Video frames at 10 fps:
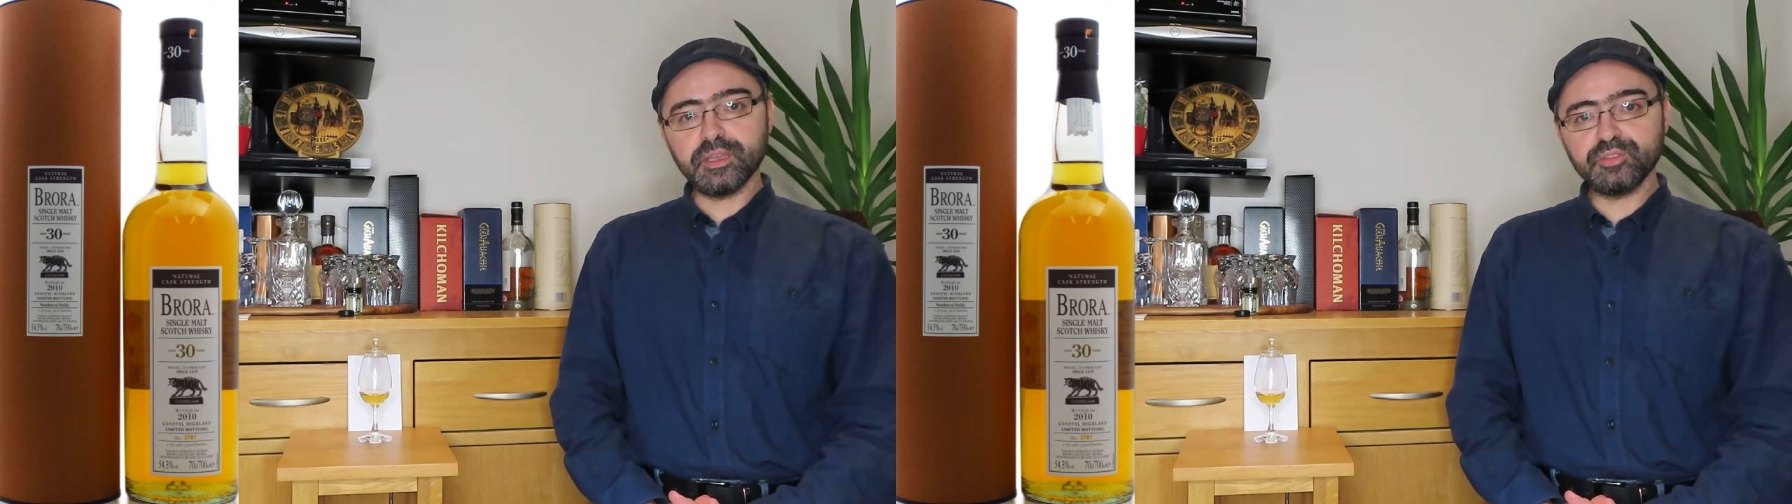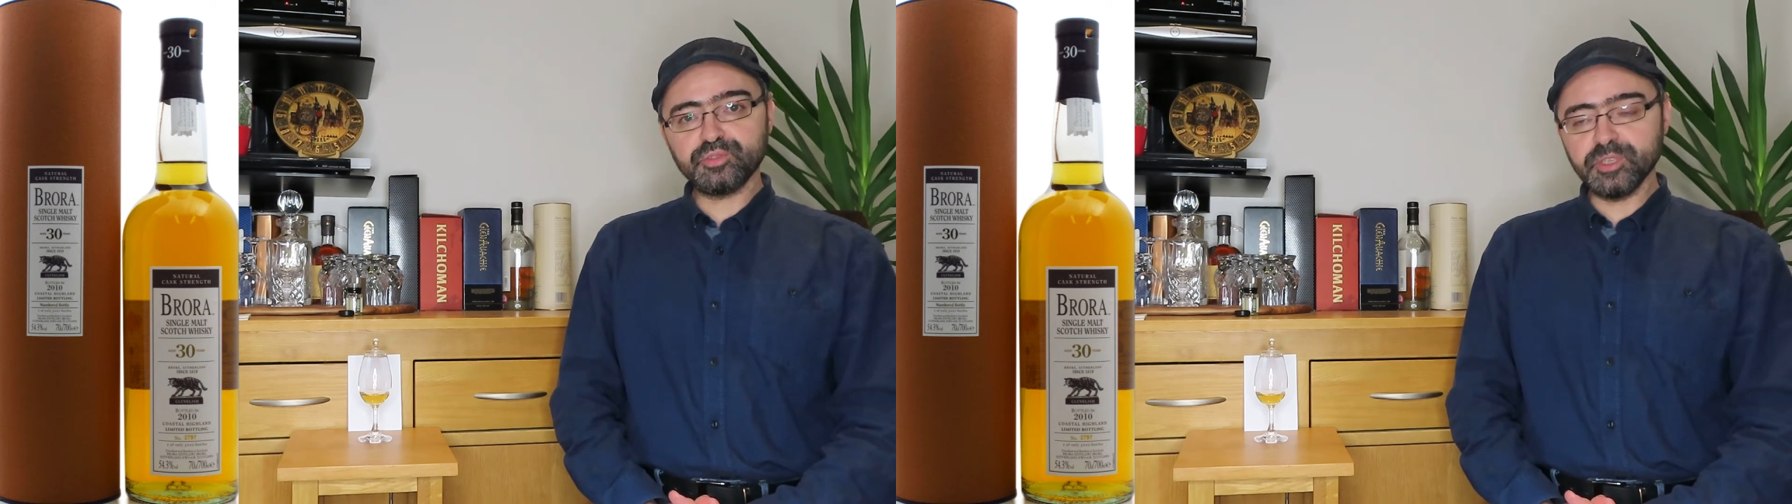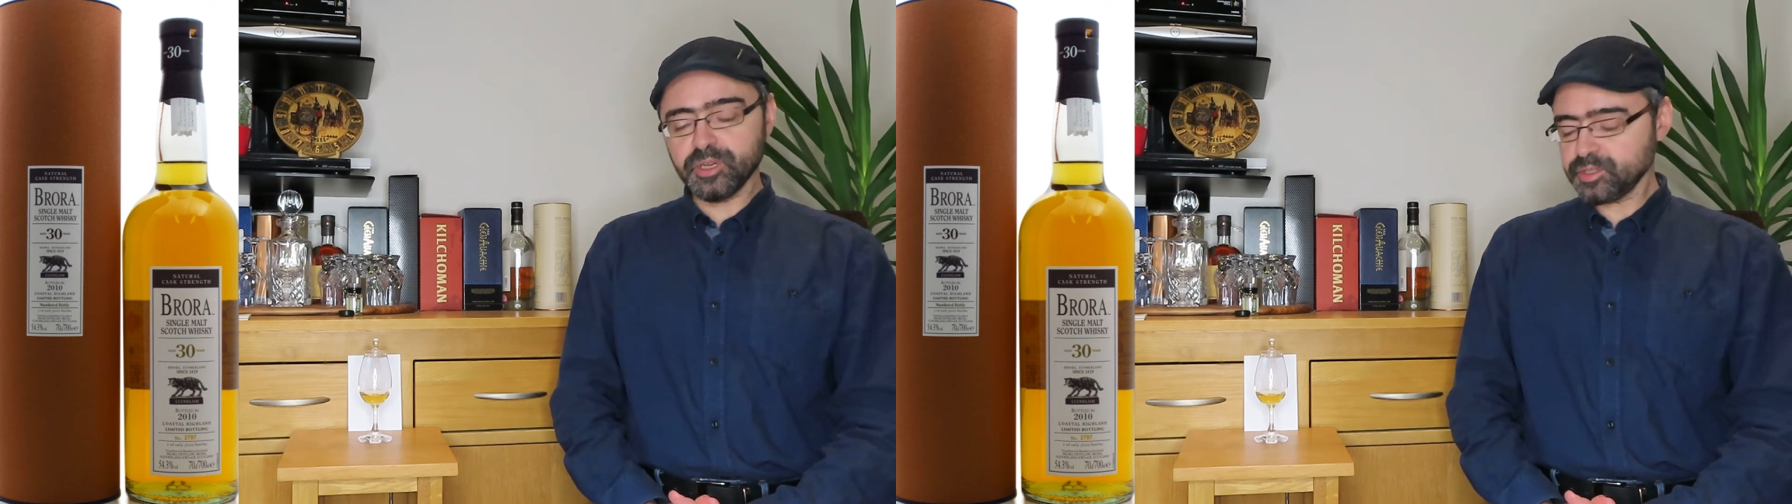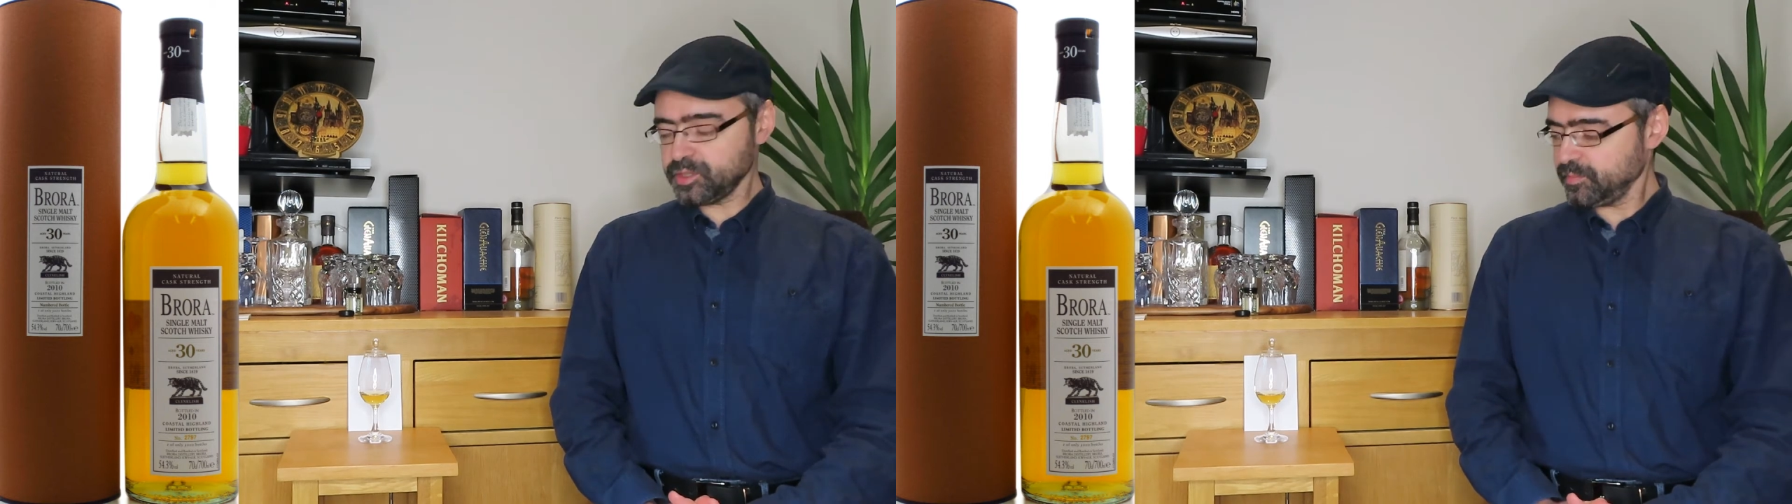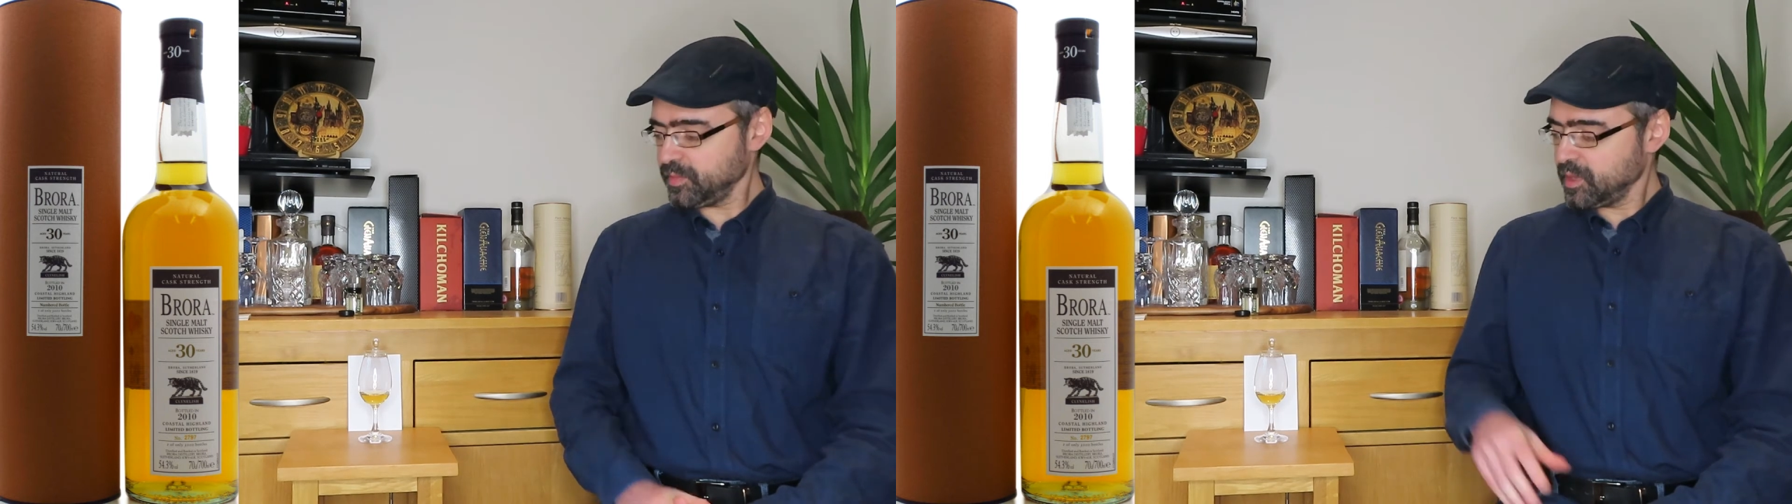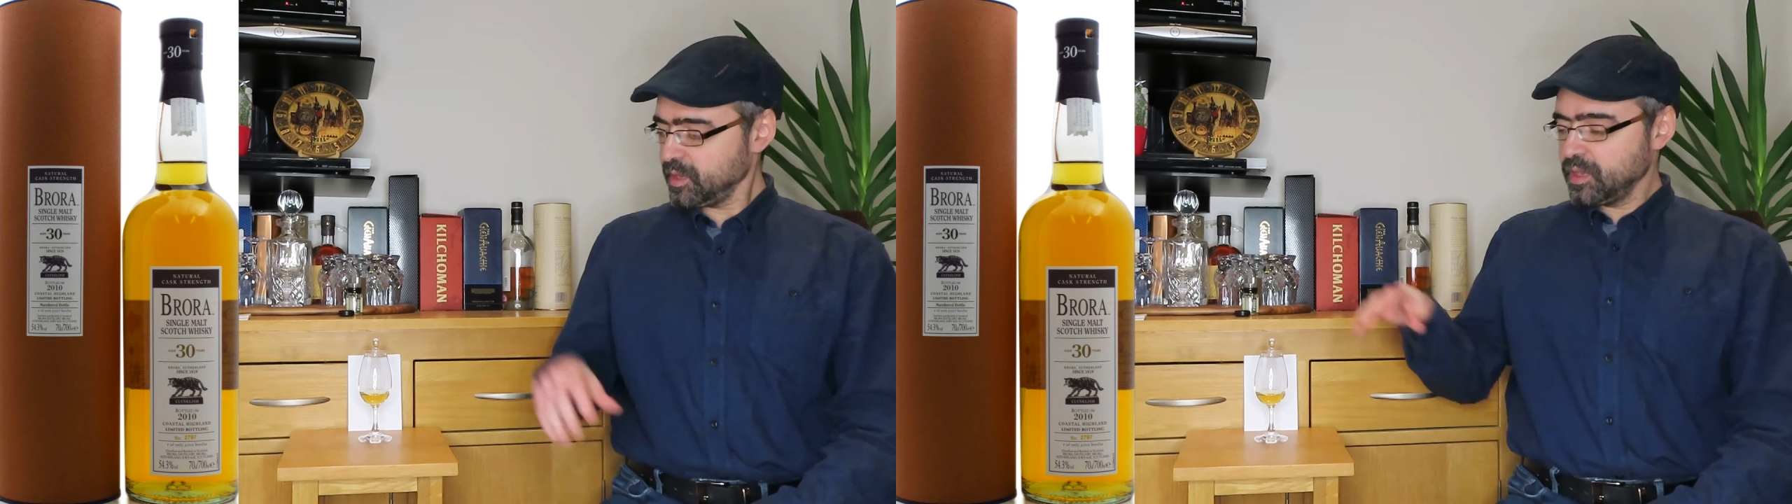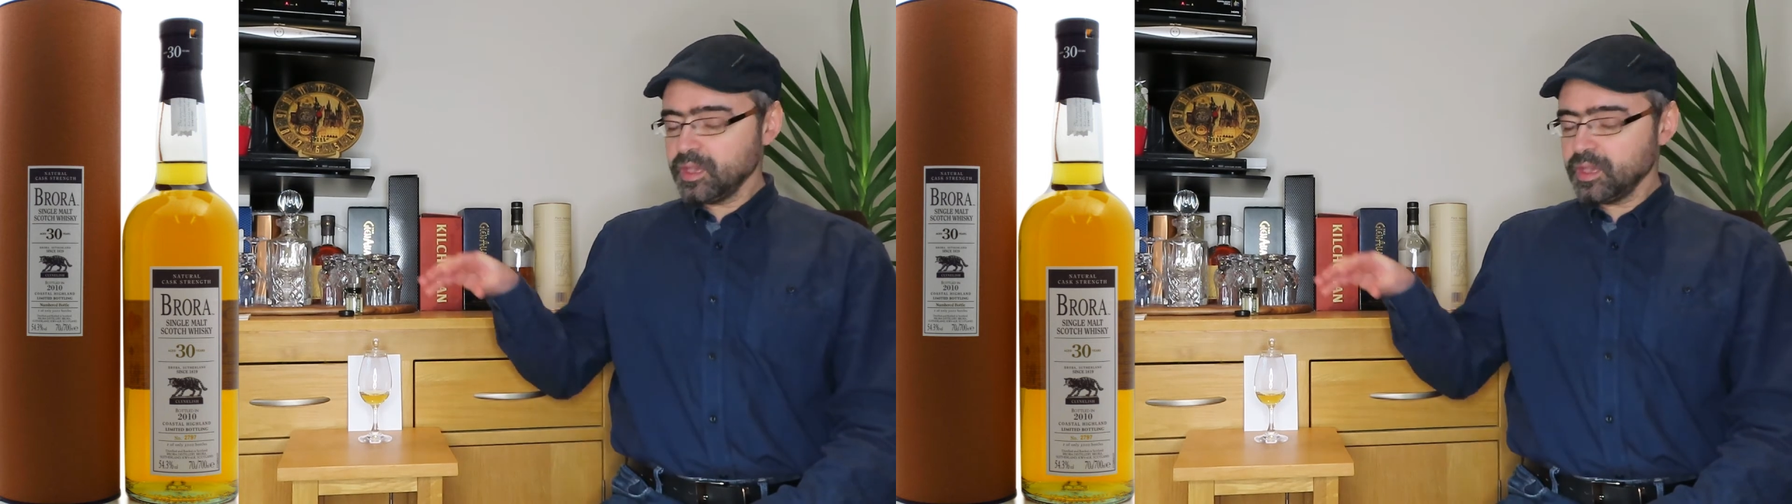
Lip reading: introduction,